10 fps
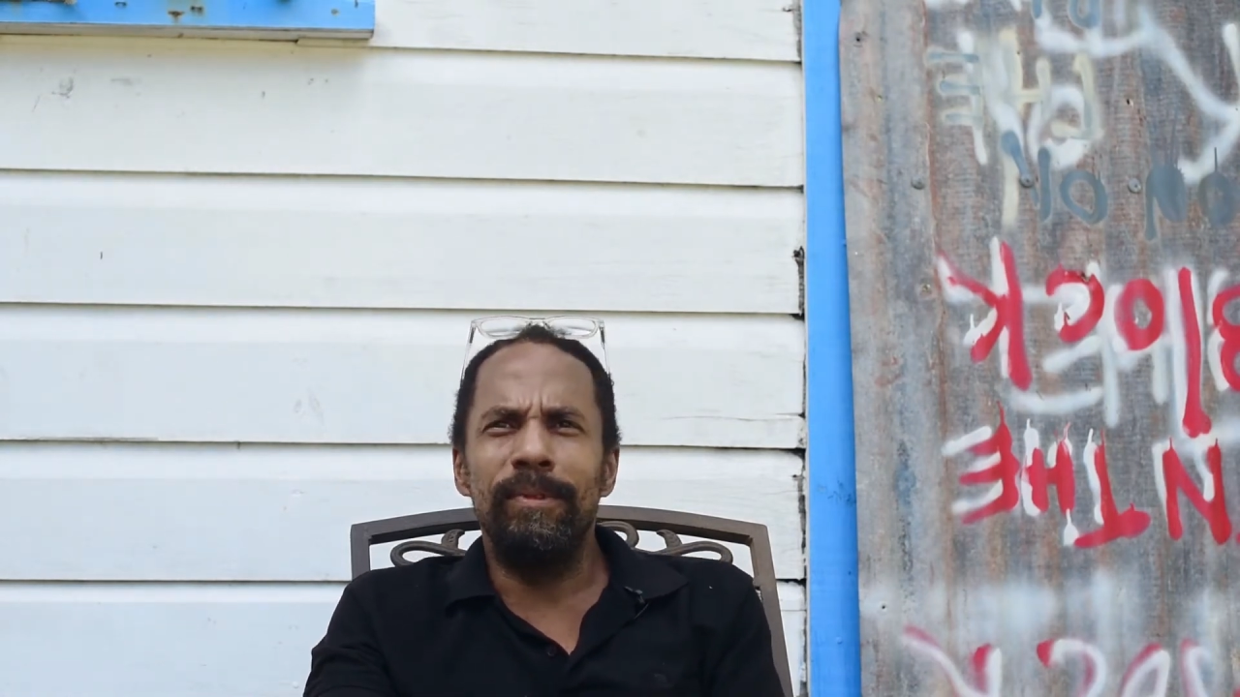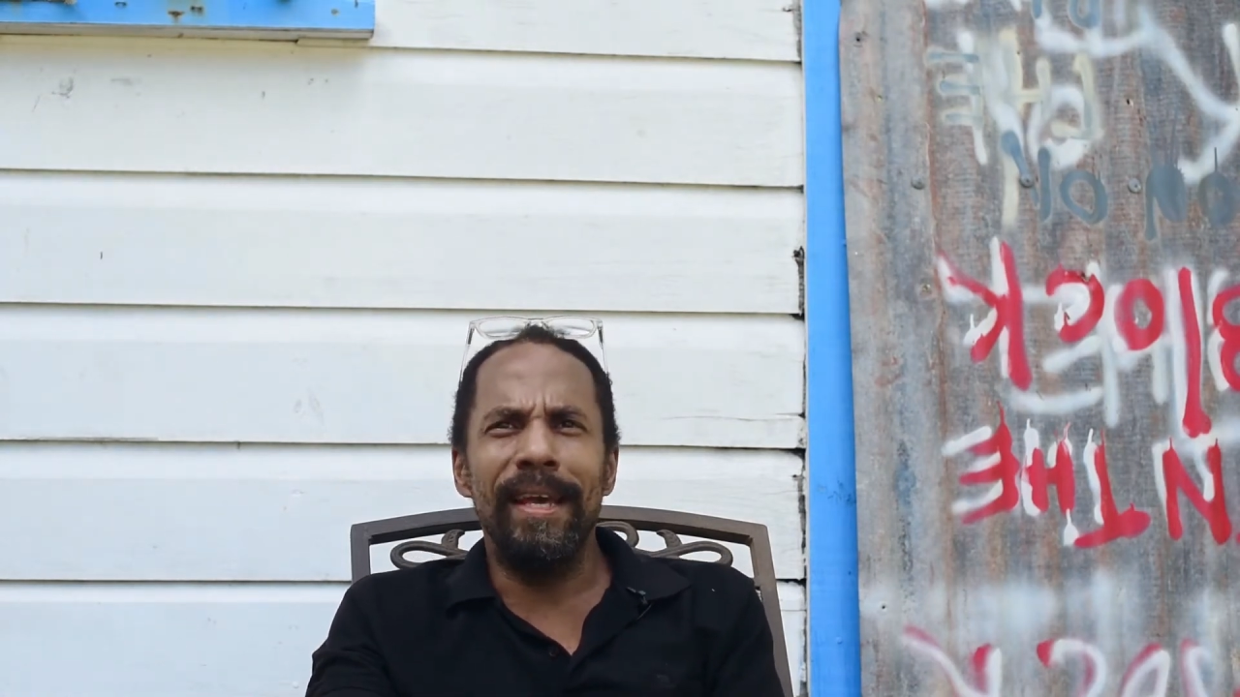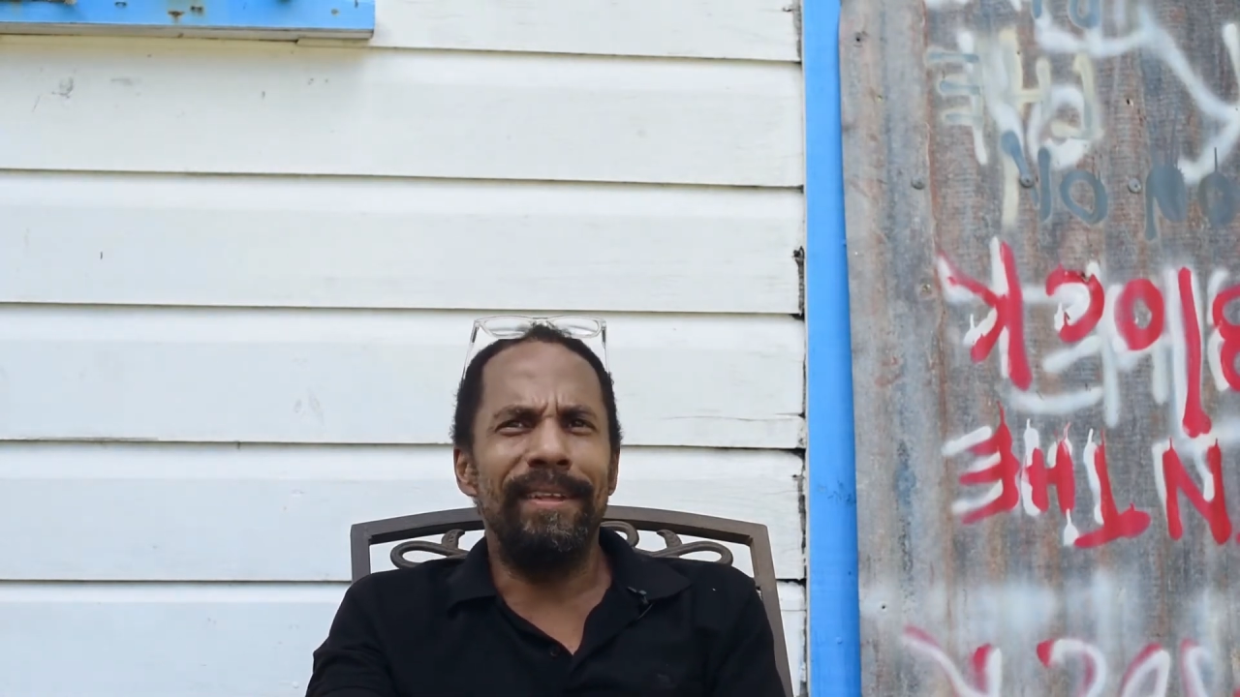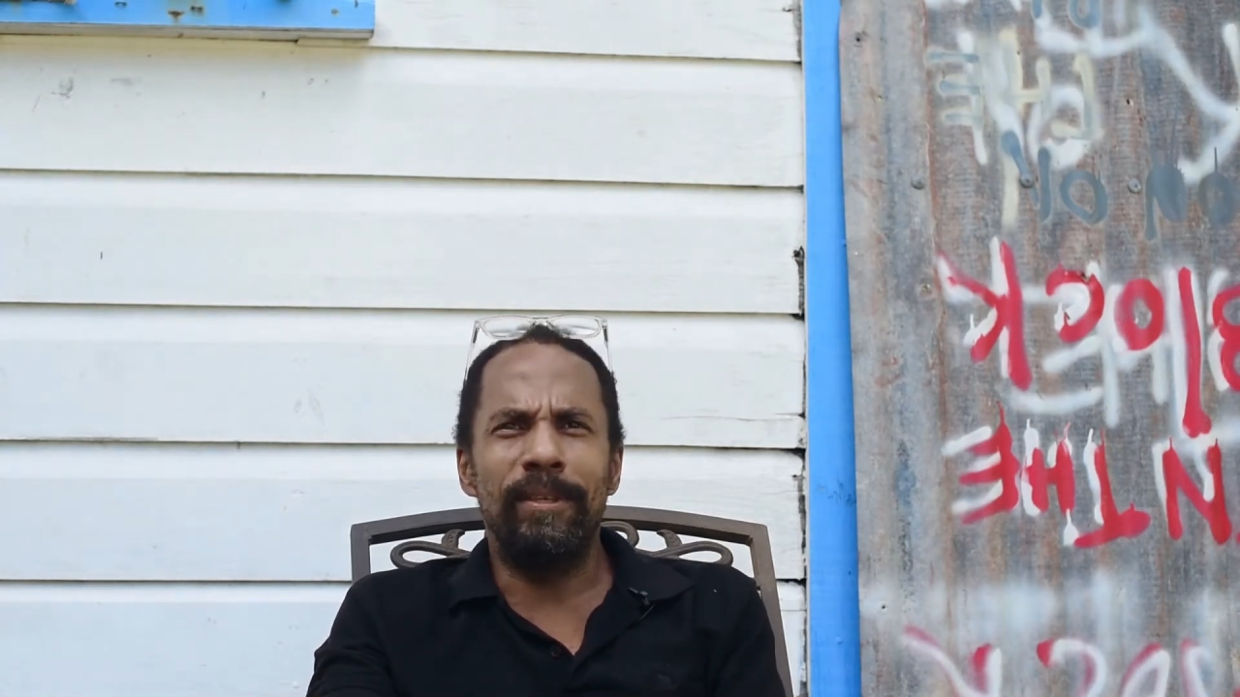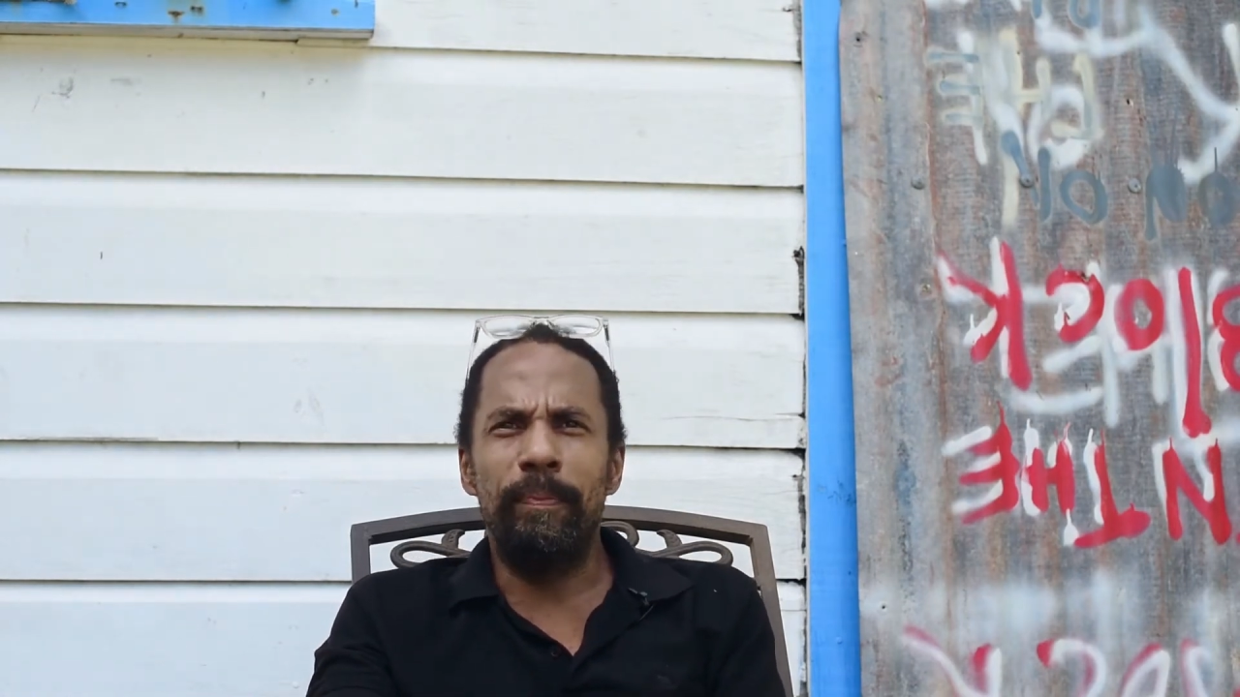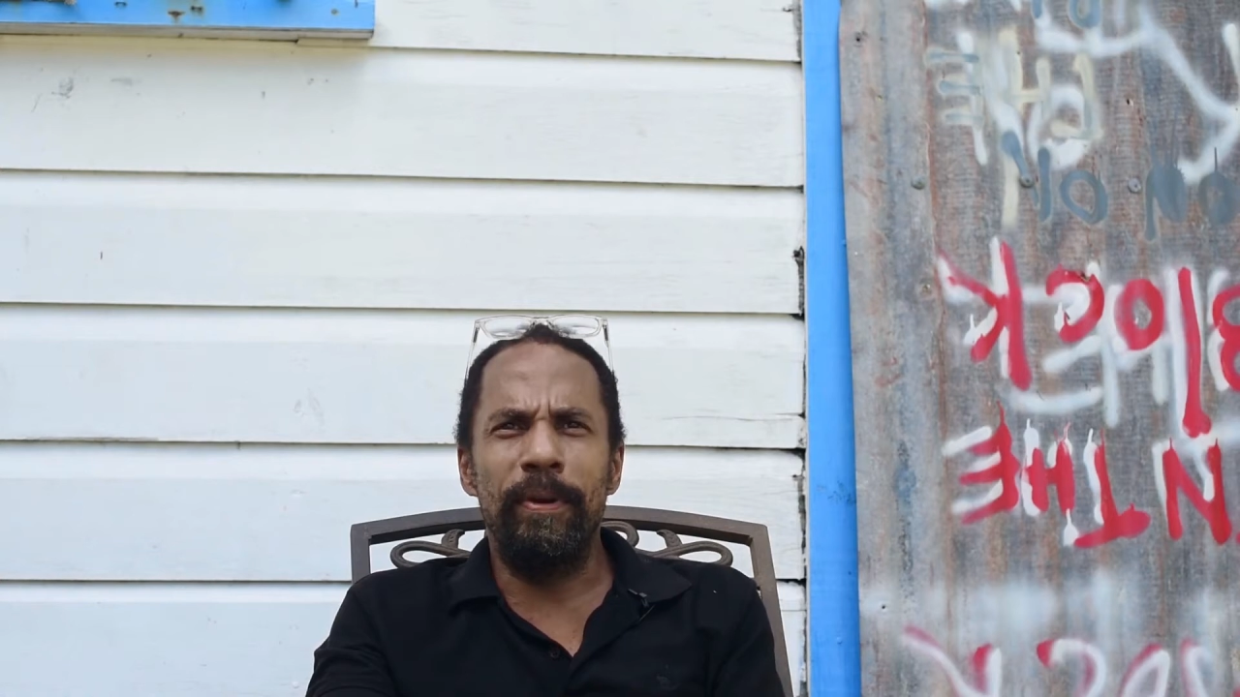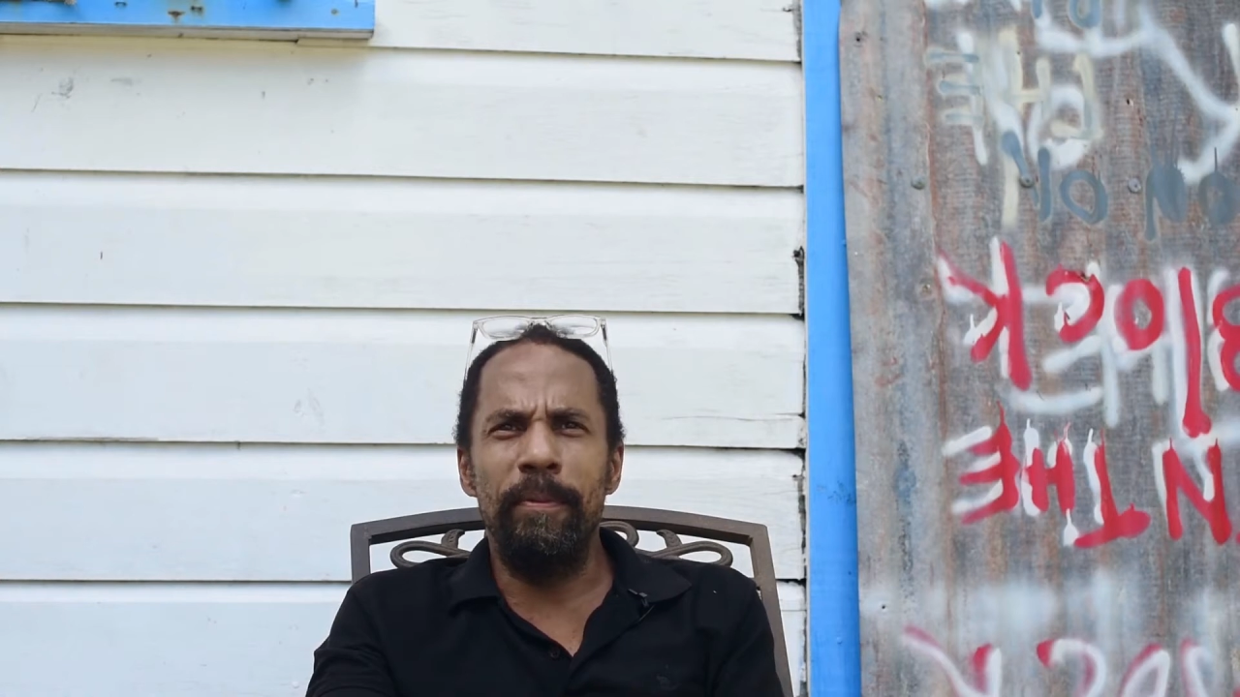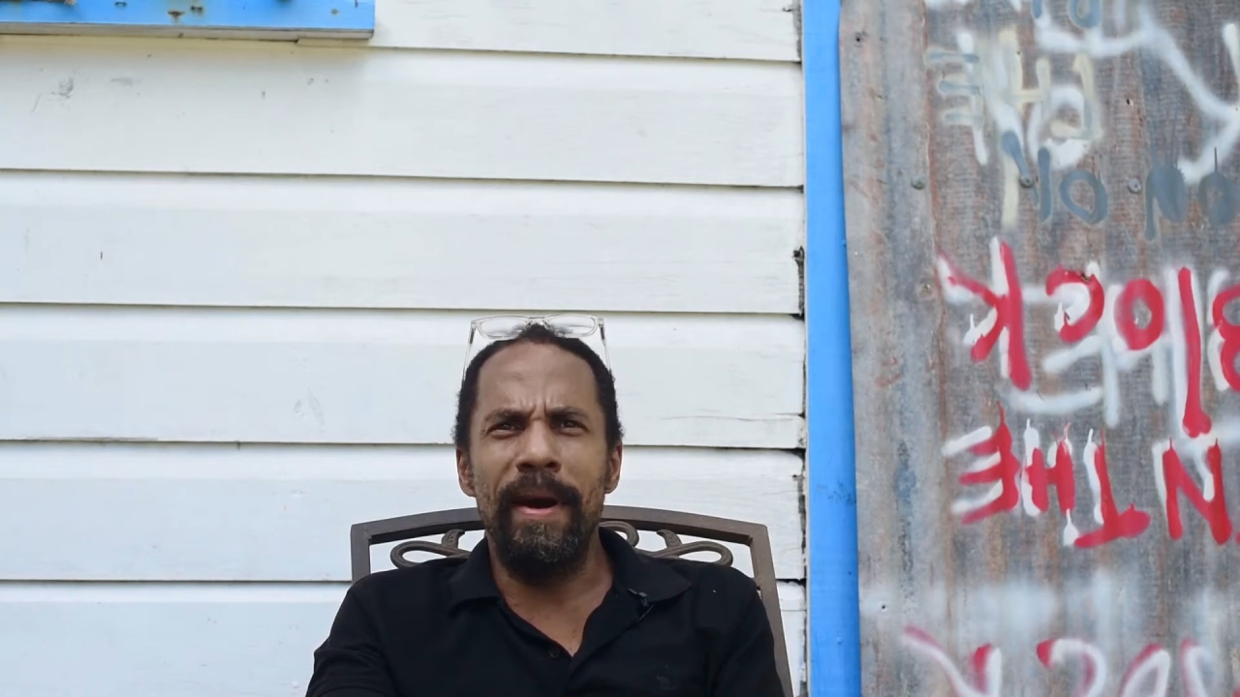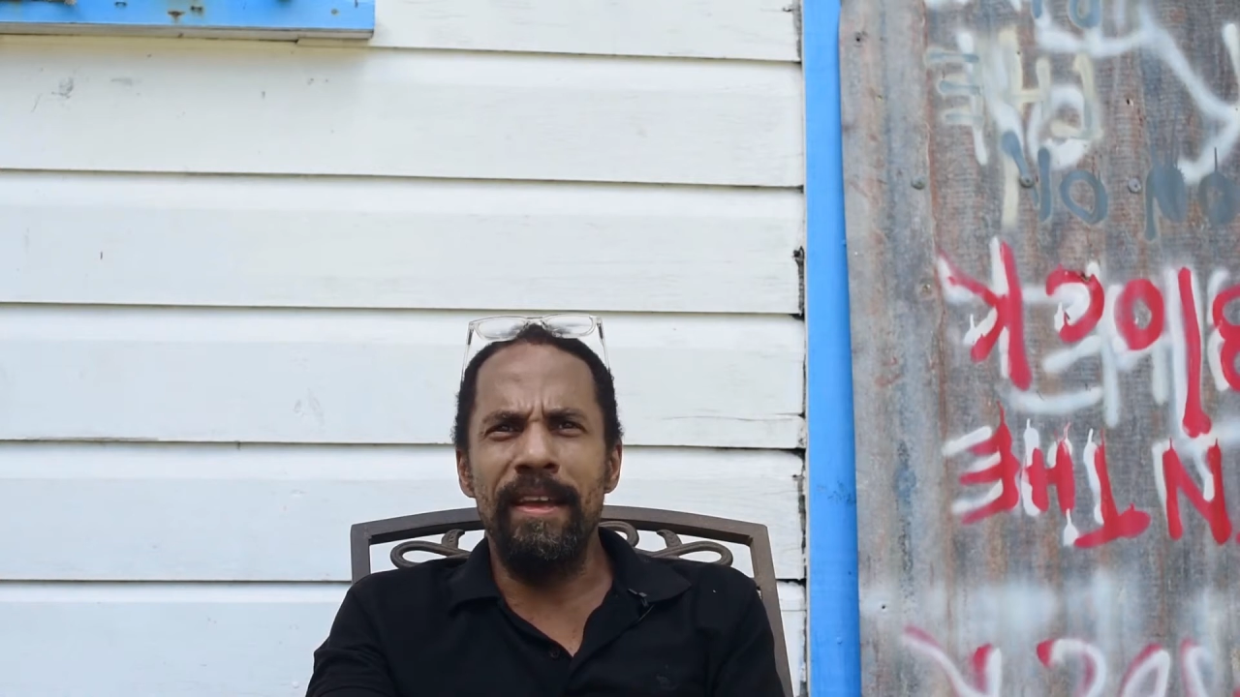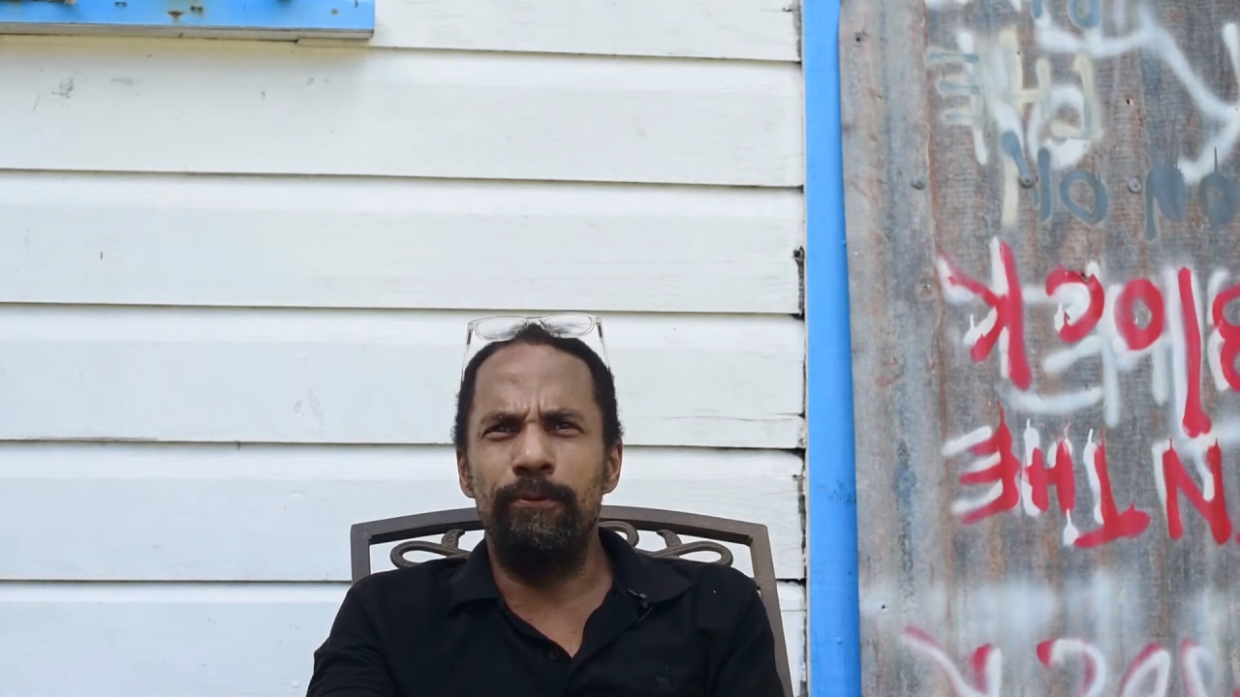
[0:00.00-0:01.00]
yet to put my